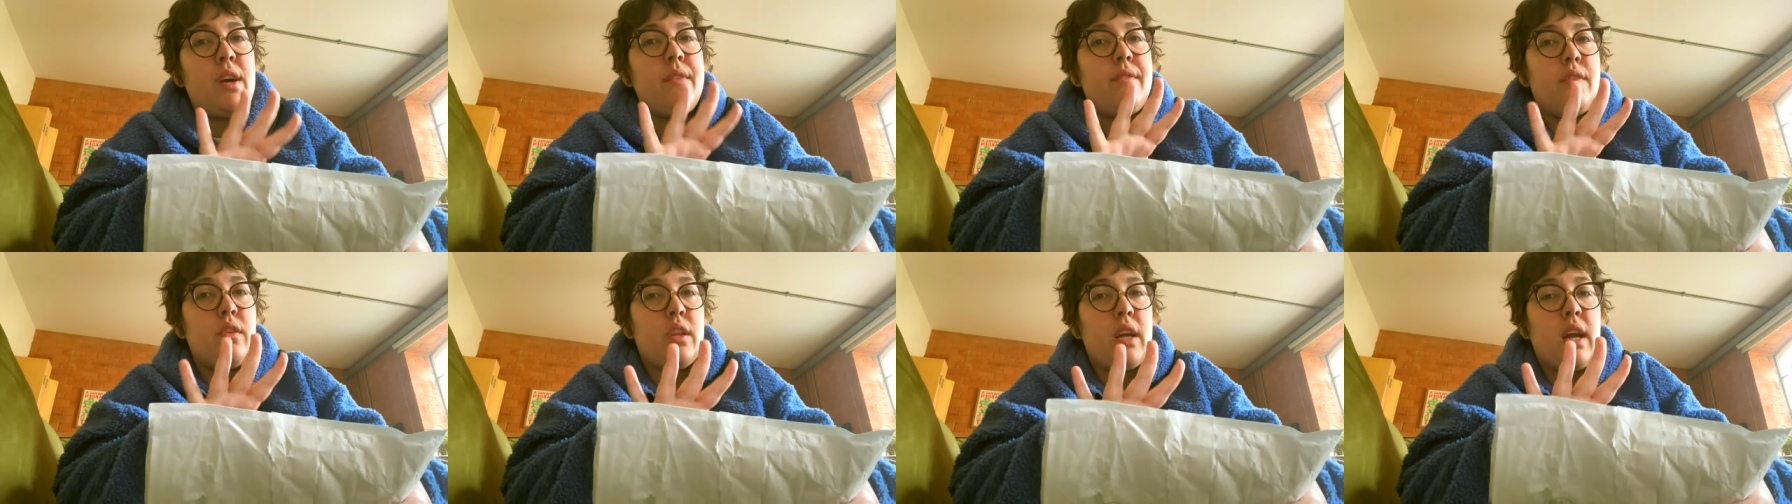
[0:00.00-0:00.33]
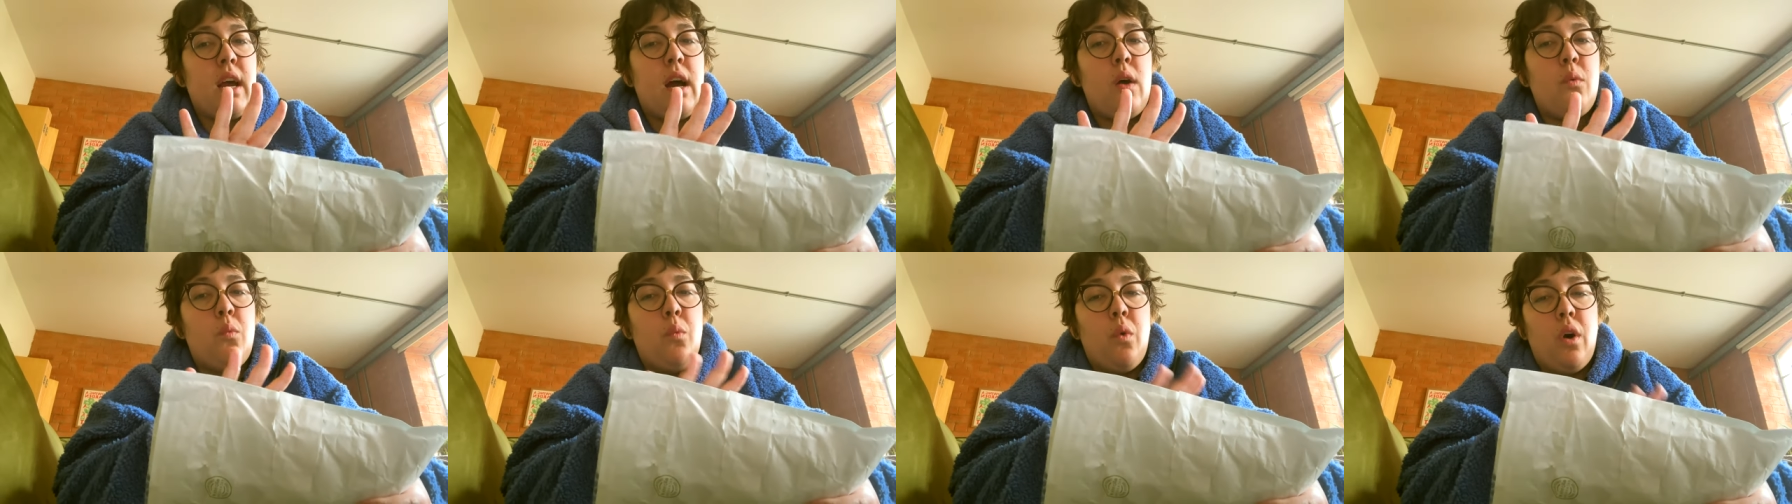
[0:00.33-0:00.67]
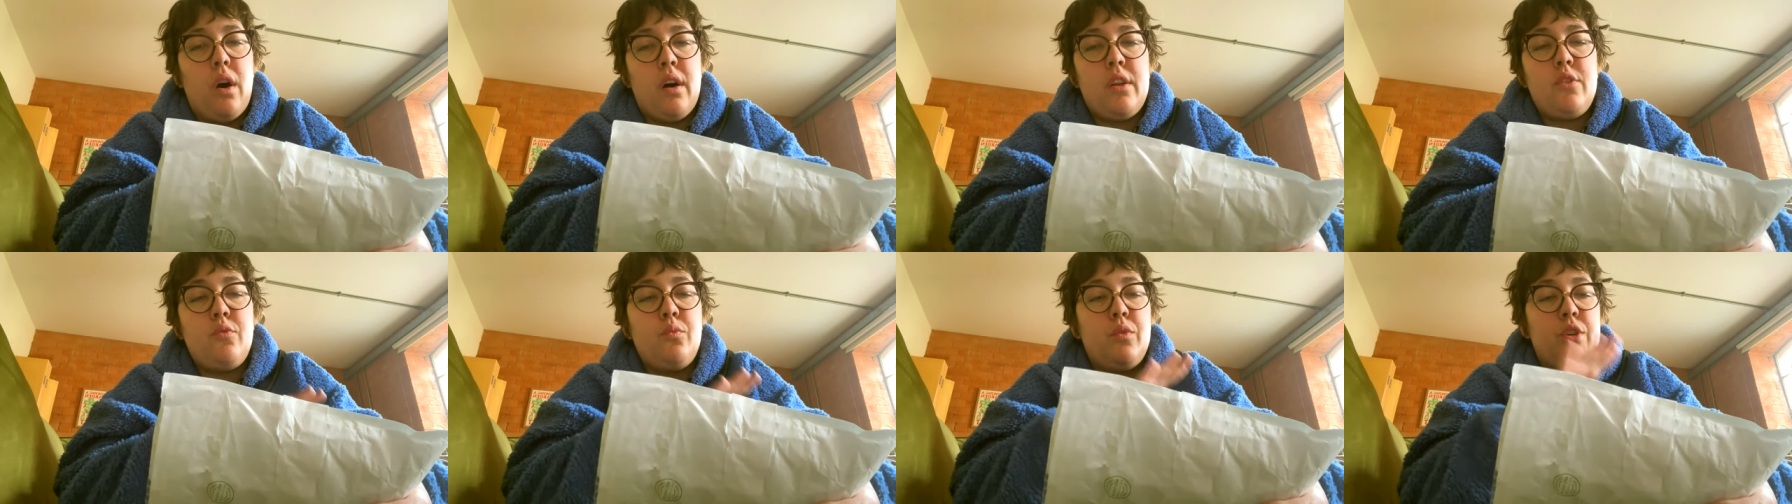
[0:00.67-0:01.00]
I've only got
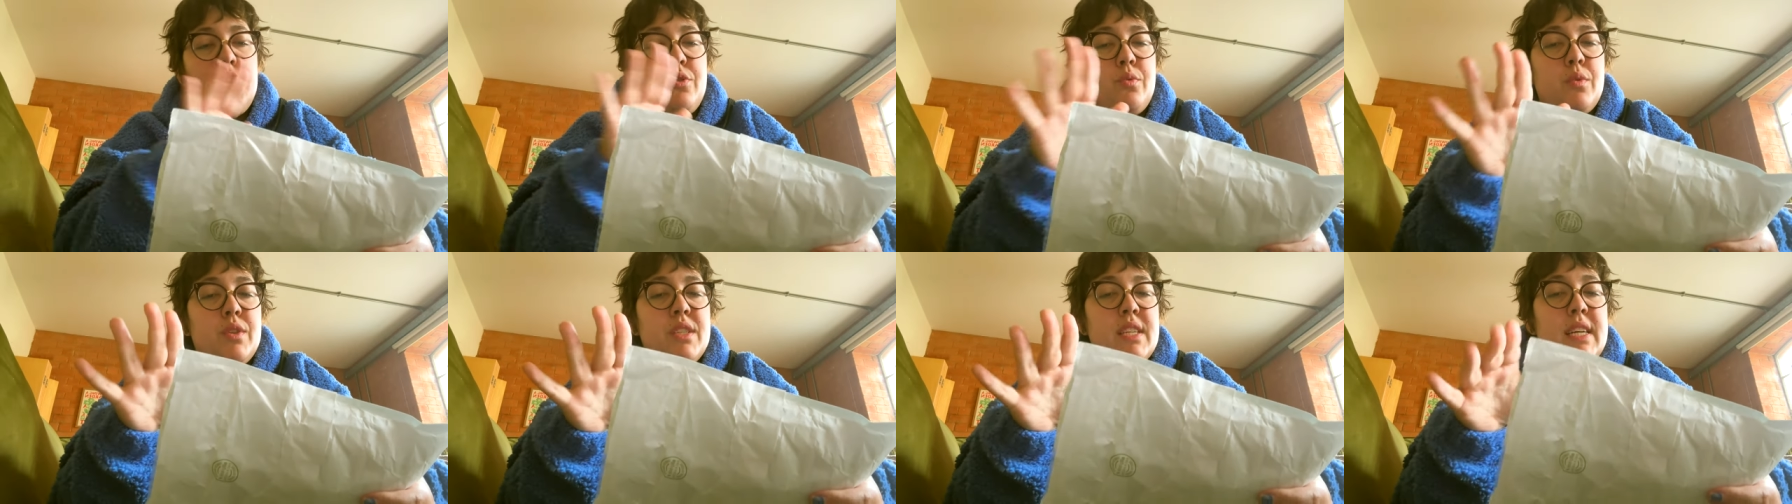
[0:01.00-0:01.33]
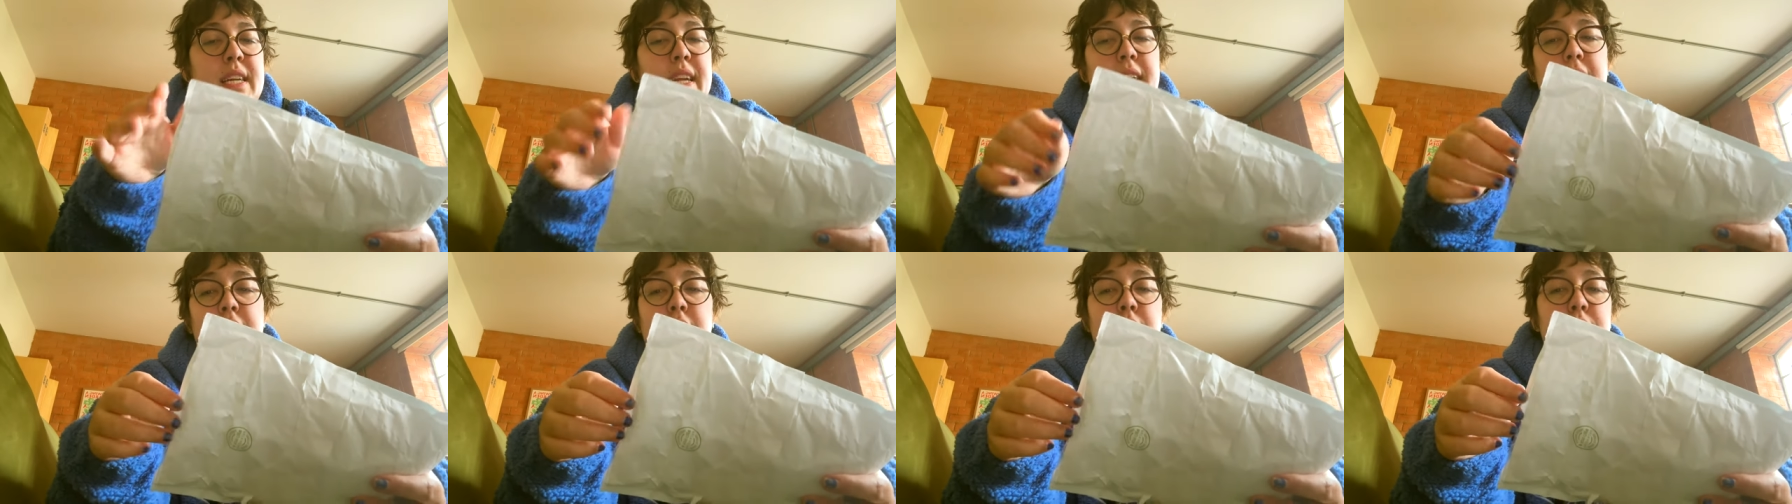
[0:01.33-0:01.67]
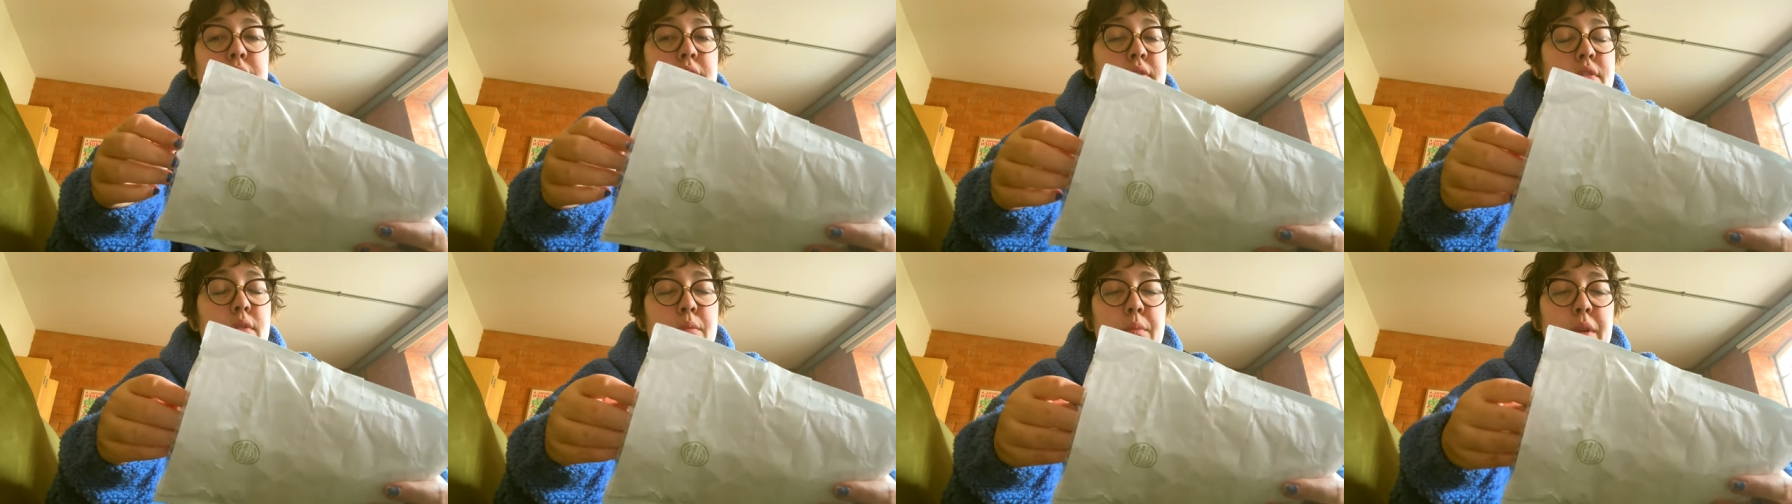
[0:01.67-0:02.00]
one, which was a
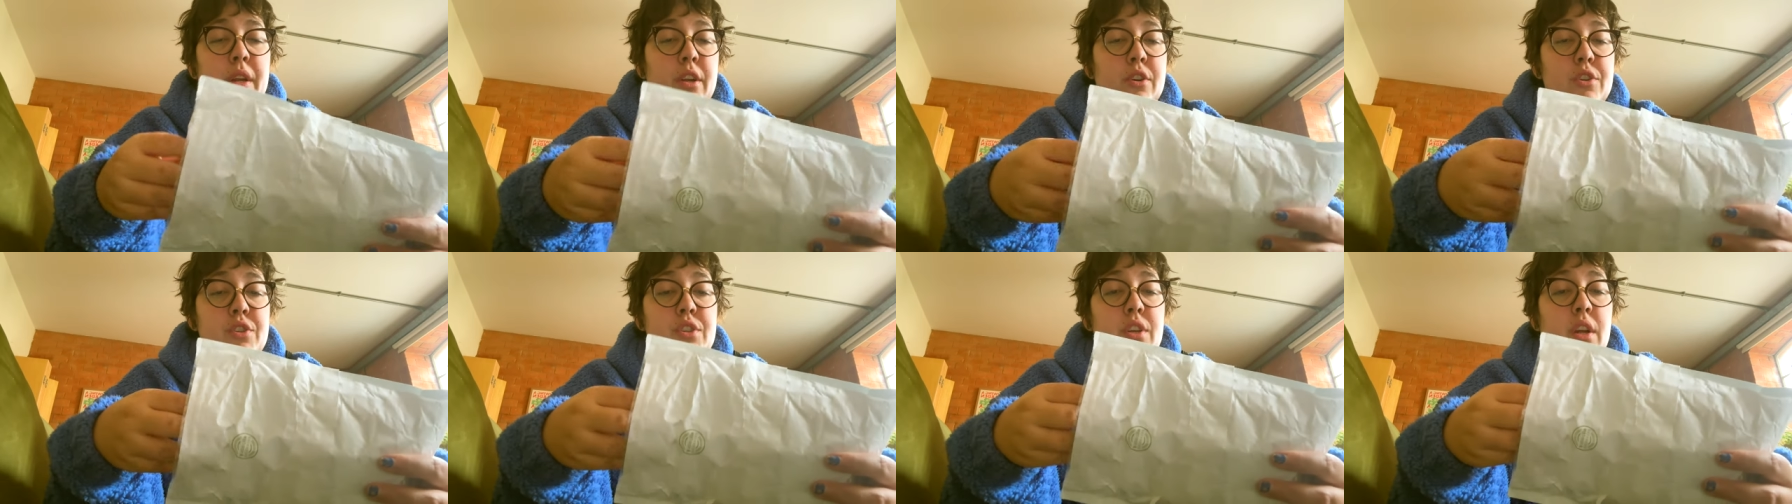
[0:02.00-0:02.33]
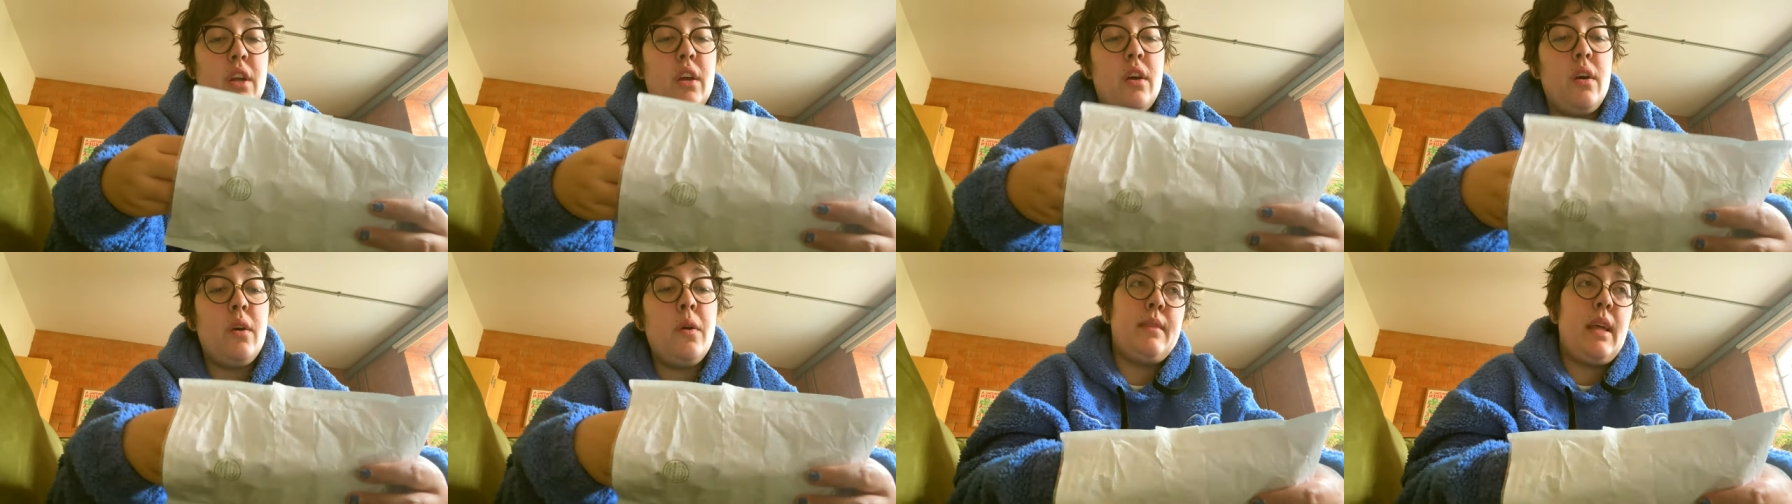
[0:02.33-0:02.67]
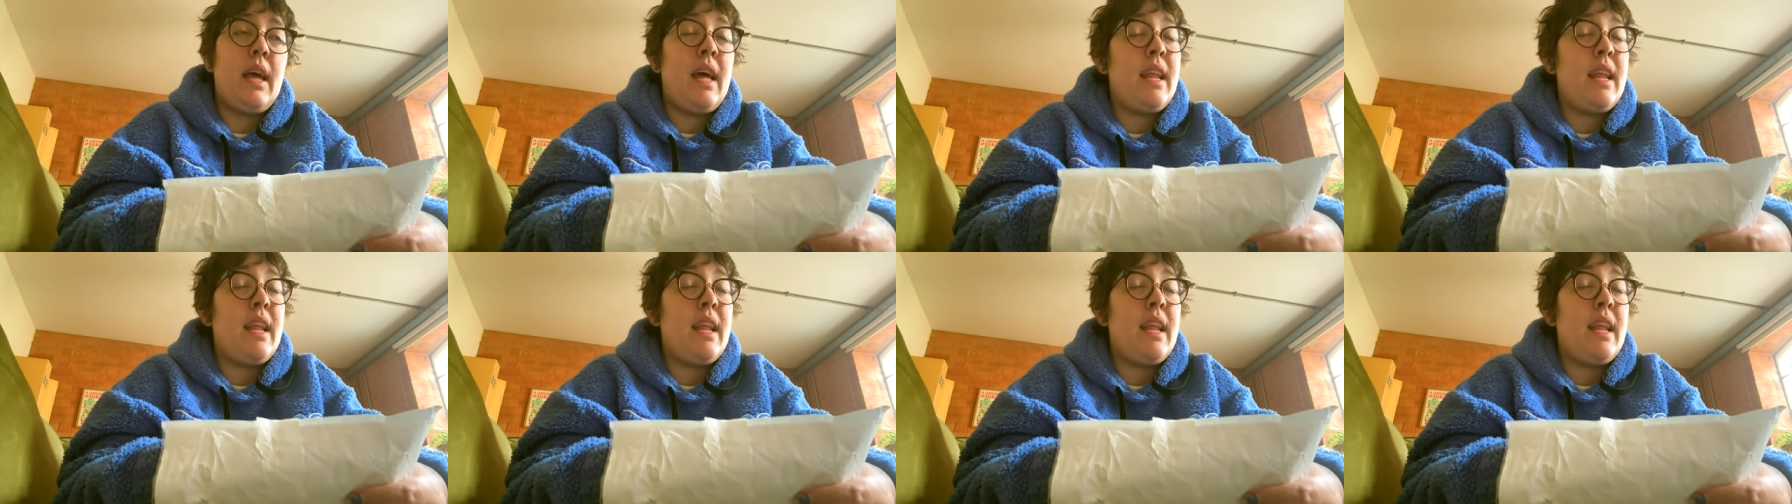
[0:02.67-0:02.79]
gift from years ago.